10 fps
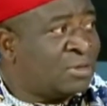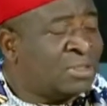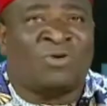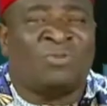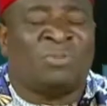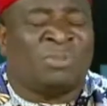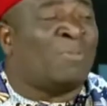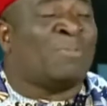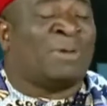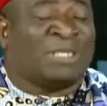But
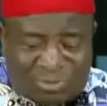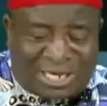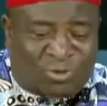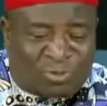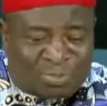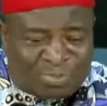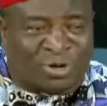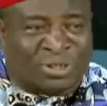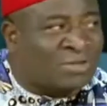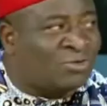the nation
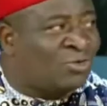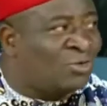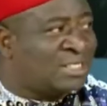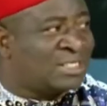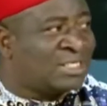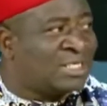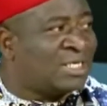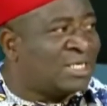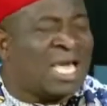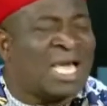from state to state.
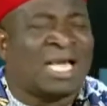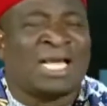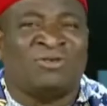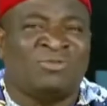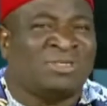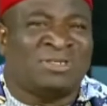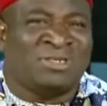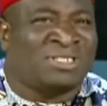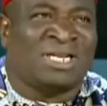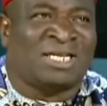How can you? you
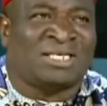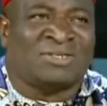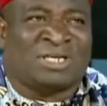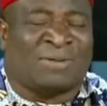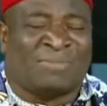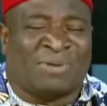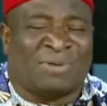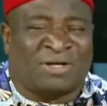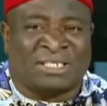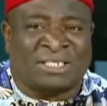see, let's forget
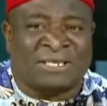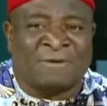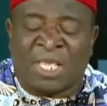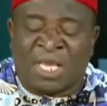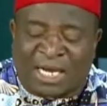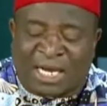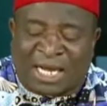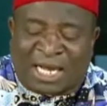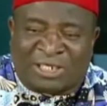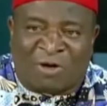about that.
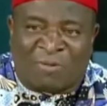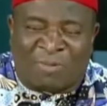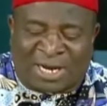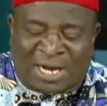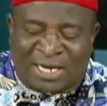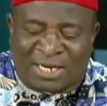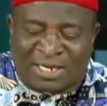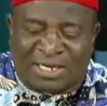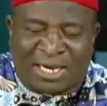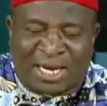Atiku Abubakar
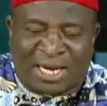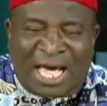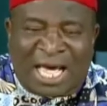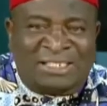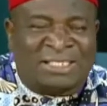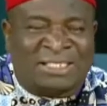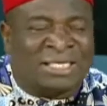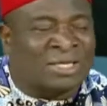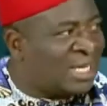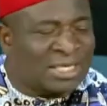has the
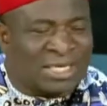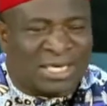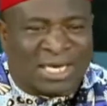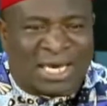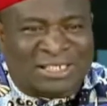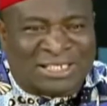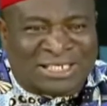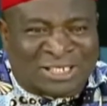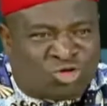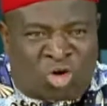contact, has
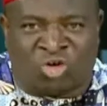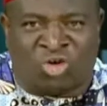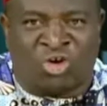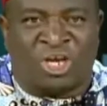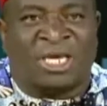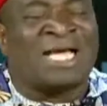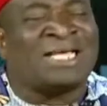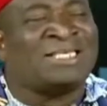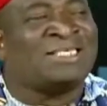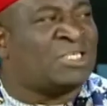the structure, he
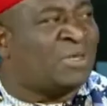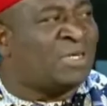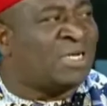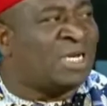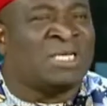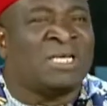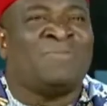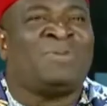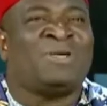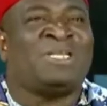has the experience.
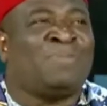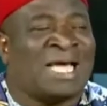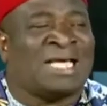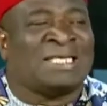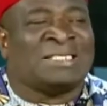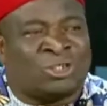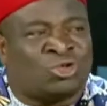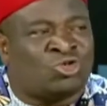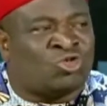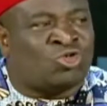PDP has the
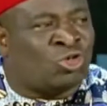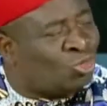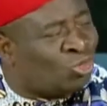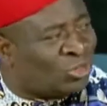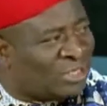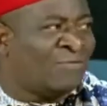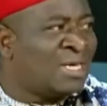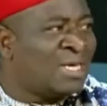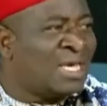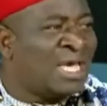structure to deliver.
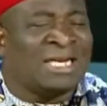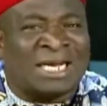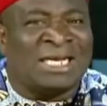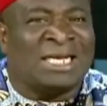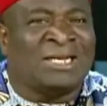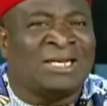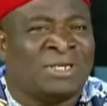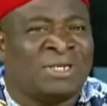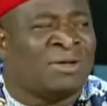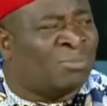And at the end of
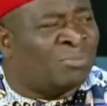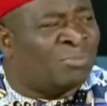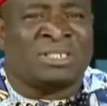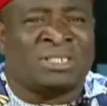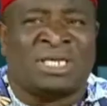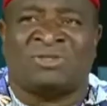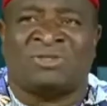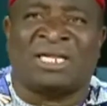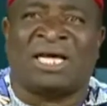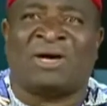the day, for instance, the
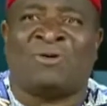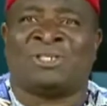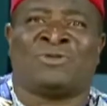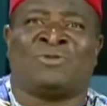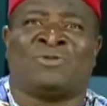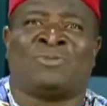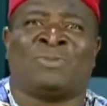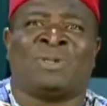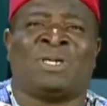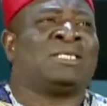other day I was discussing with people,
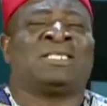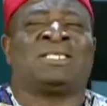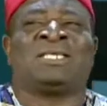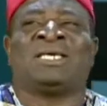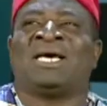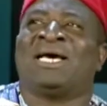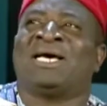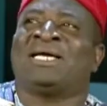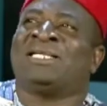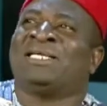they said
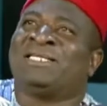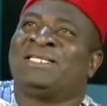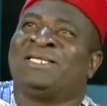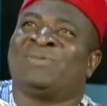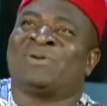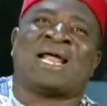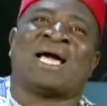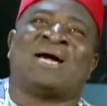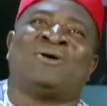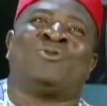the
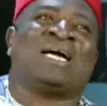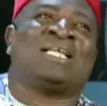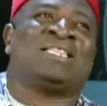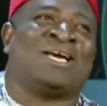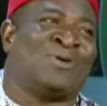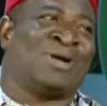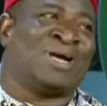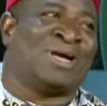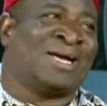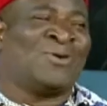crowd we had there
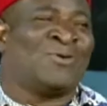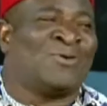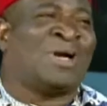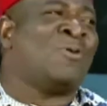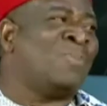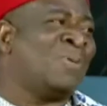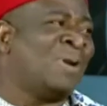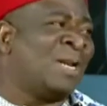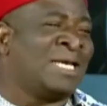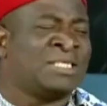were
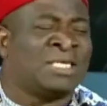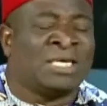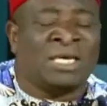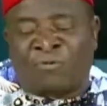mobilized.